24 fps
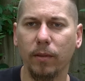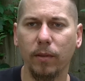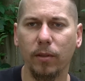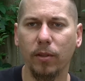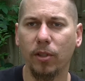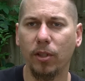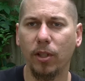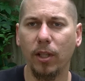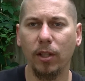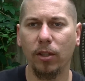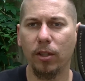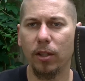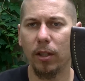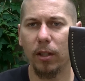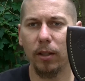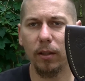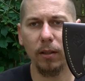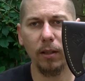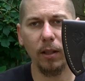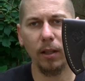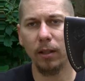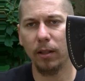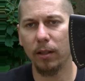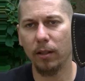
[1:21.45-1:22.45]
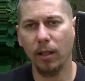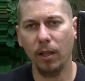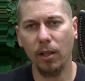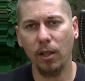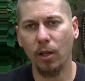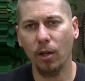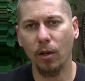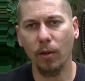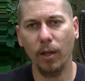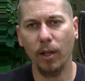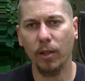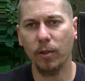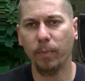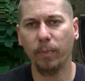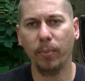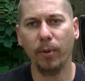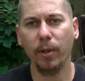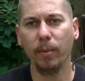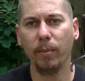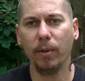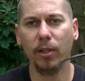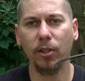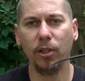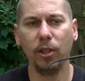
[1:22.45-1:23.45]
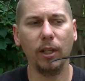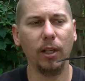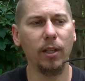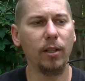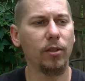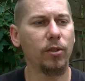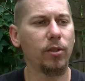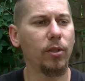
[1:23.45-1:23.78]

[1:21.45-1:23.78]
stitch it, and, you know, that's pretty much it.